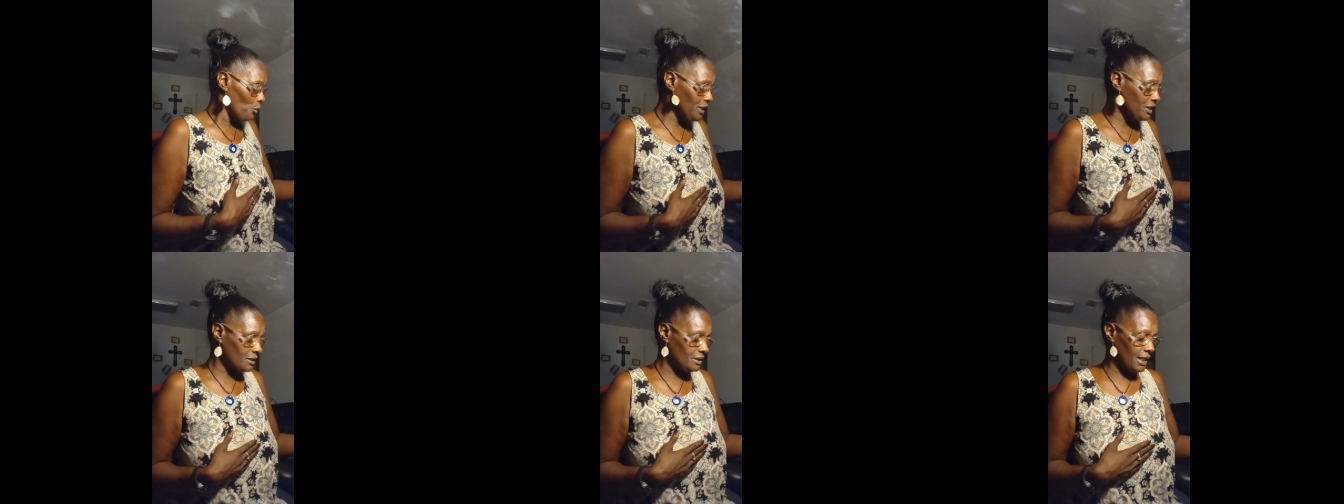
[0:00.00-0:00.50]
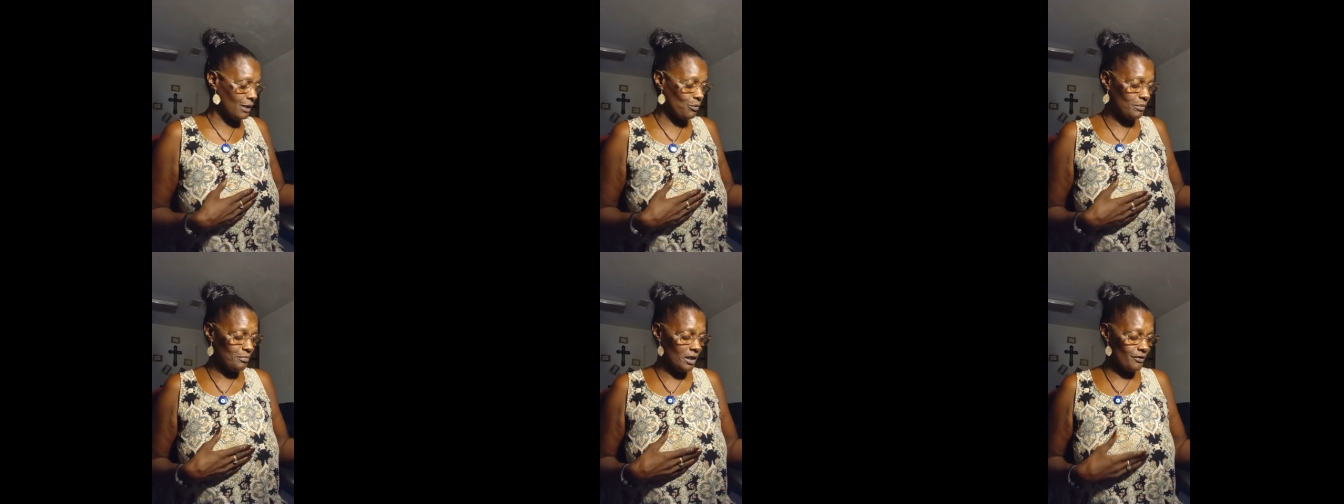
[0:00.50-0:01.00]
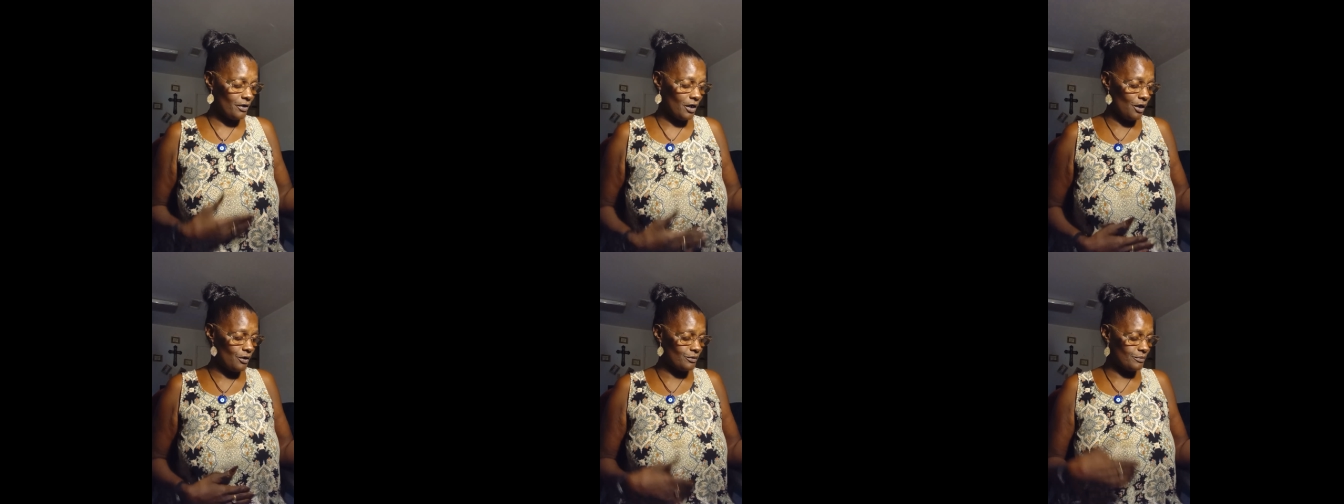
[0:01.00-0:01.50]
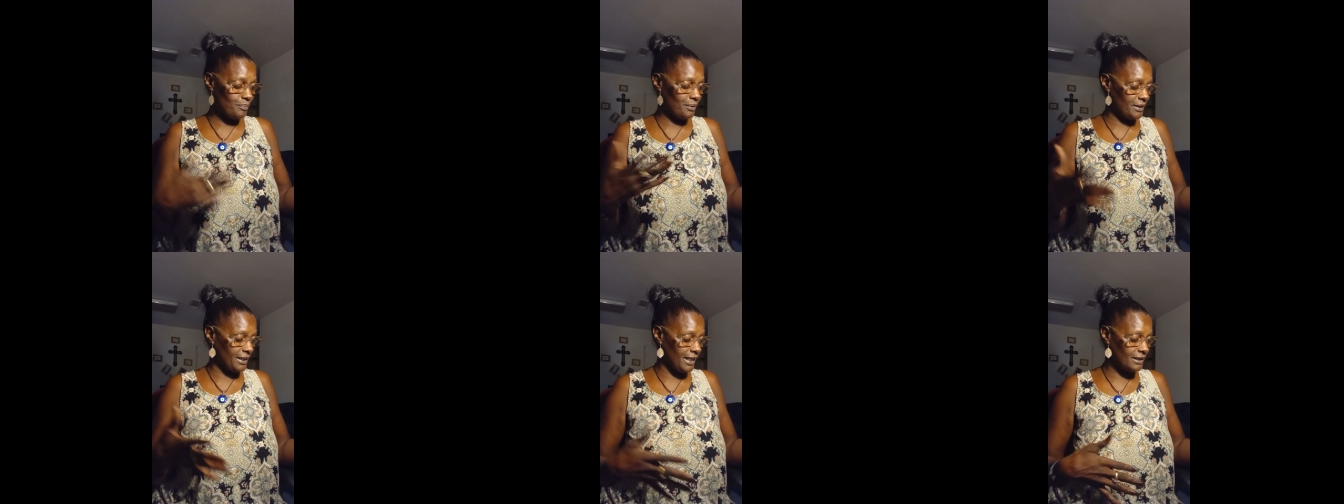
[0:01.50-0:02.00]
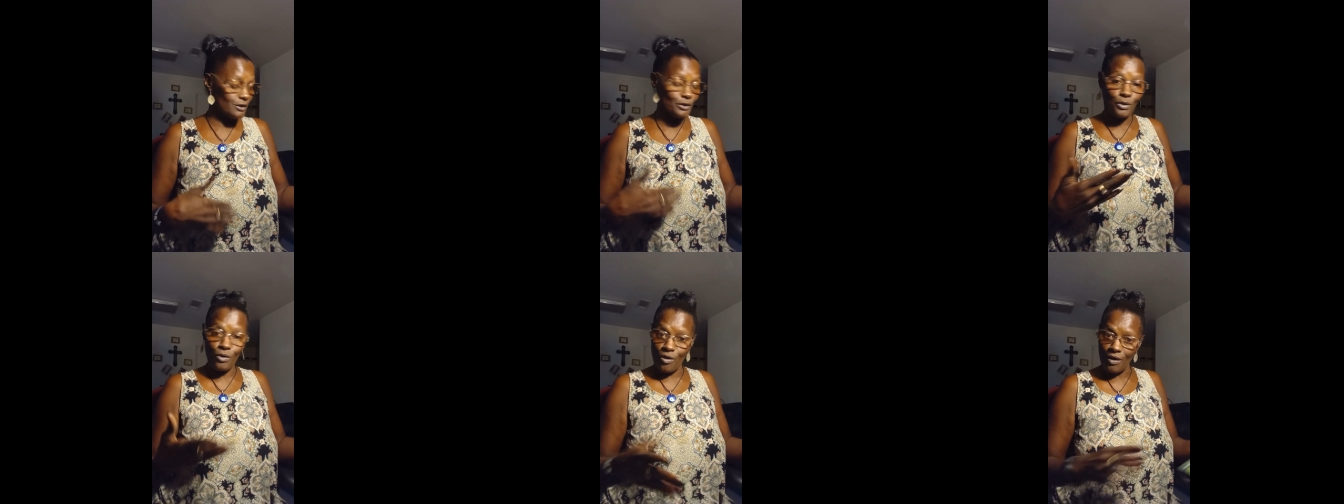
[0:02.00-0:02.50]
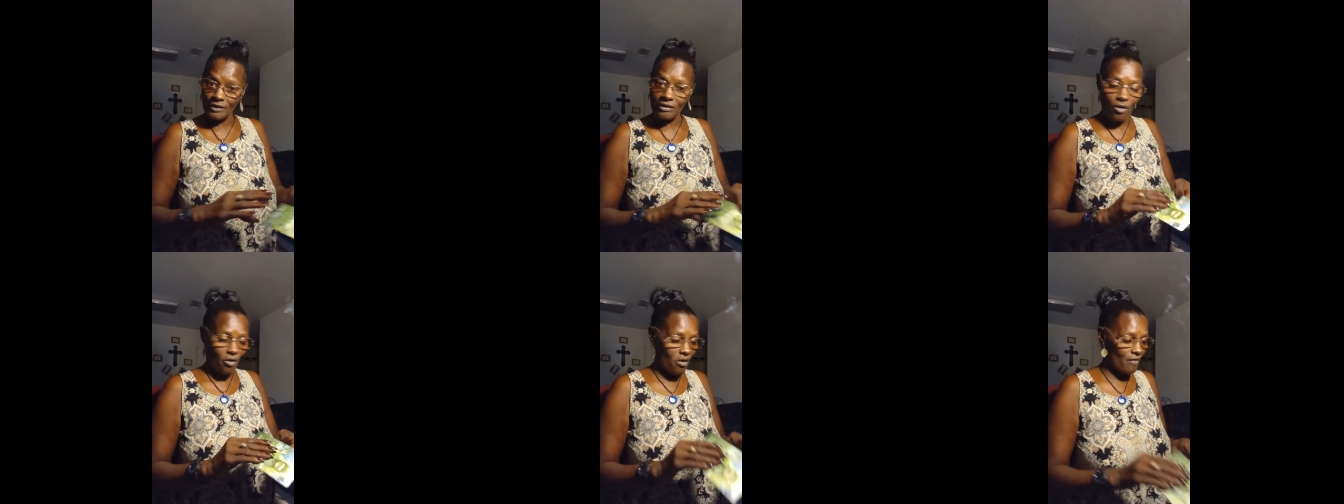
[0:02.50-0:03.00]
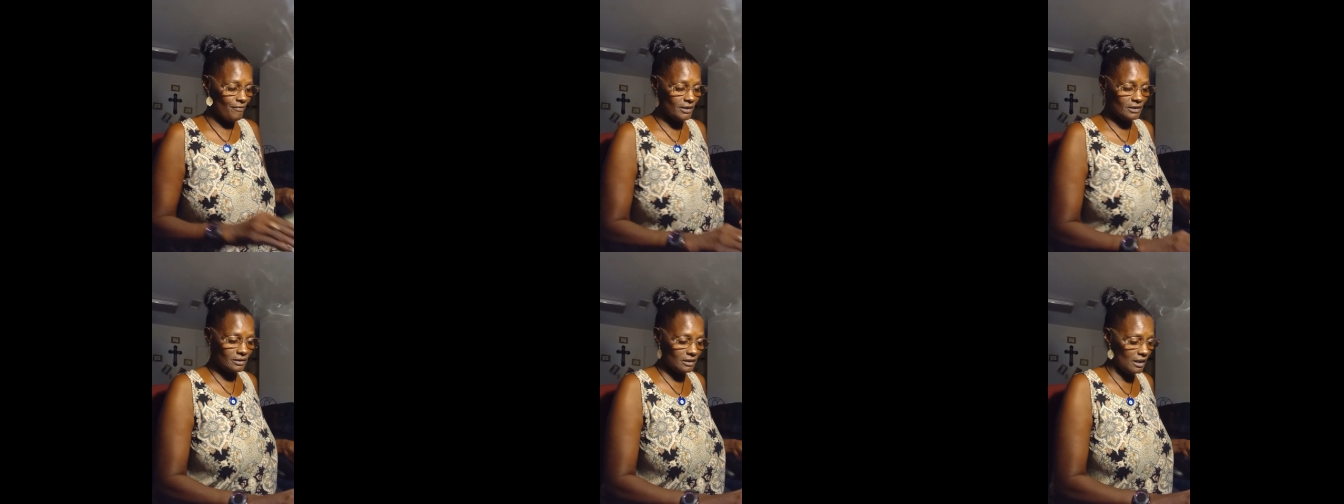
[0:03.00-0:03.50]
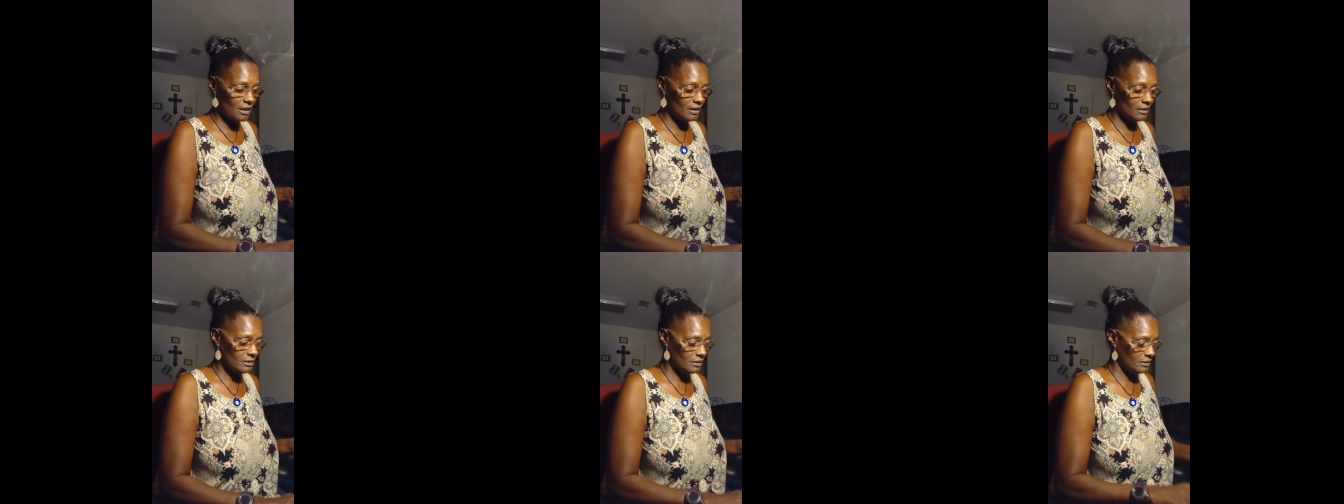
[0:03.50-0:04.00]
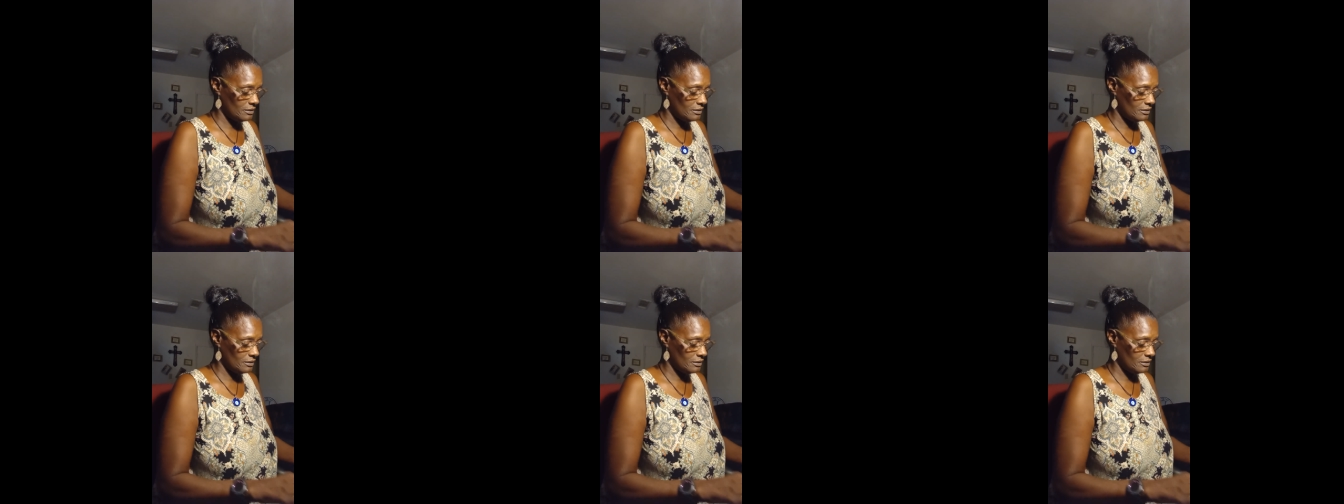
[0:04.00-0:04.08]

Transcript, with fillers: Reconnect with Mother Earth, plants, garden, harvest. Yeah.